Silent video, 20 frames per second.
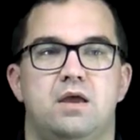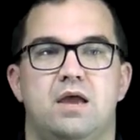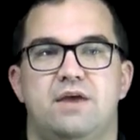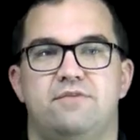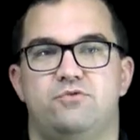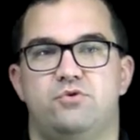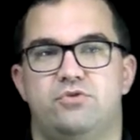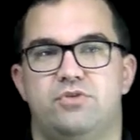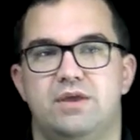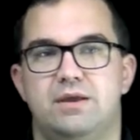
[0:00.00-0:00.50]

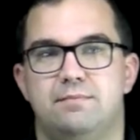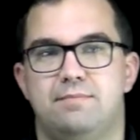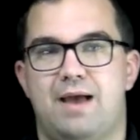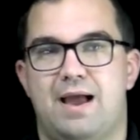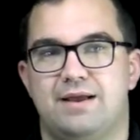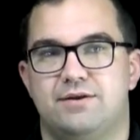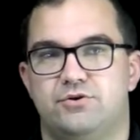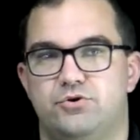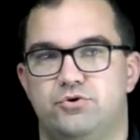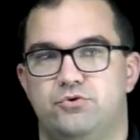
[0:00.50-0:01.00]
If you think
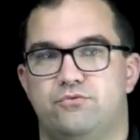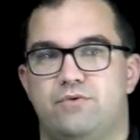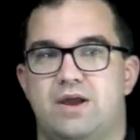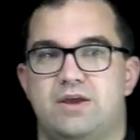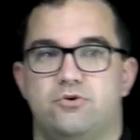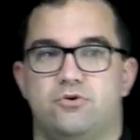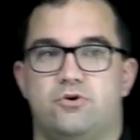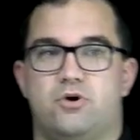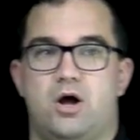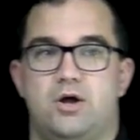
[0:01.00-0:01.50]
back to
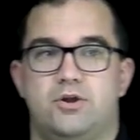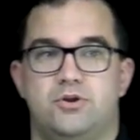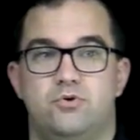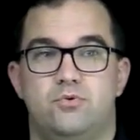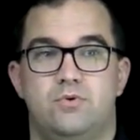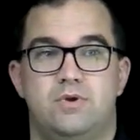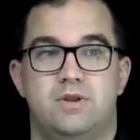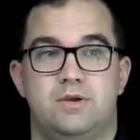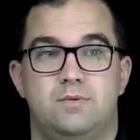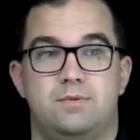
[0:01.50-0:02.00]
regular
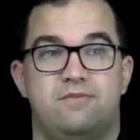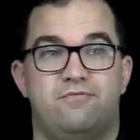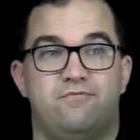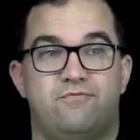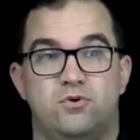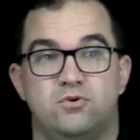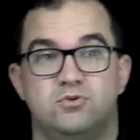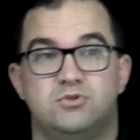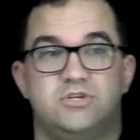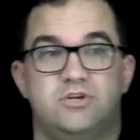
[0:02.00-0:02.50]
continuity, we
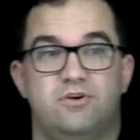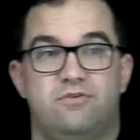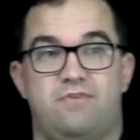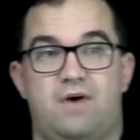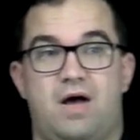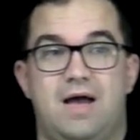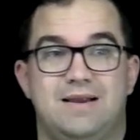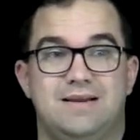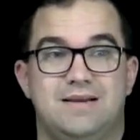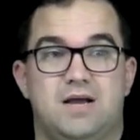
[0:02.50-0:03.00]
first
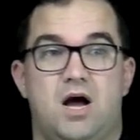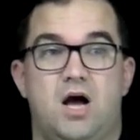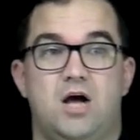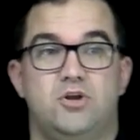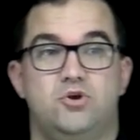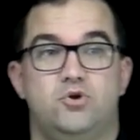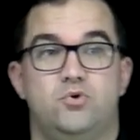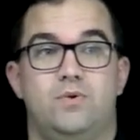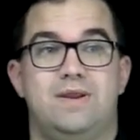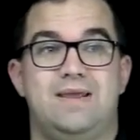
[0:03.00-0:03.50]
defined
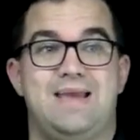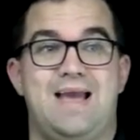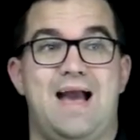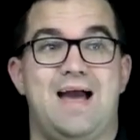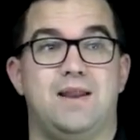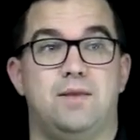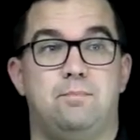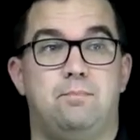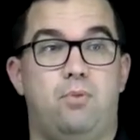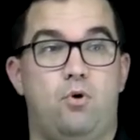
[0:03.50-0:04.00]
continuity
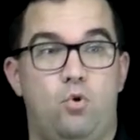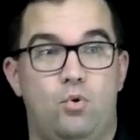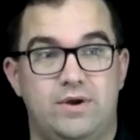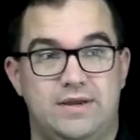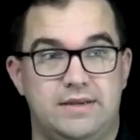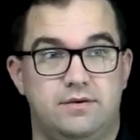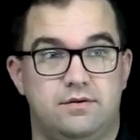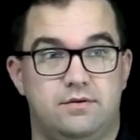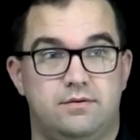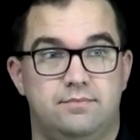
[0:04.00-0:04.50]
at a
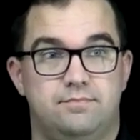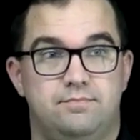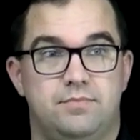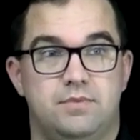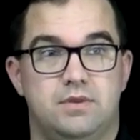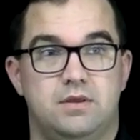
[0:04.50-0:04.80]
point,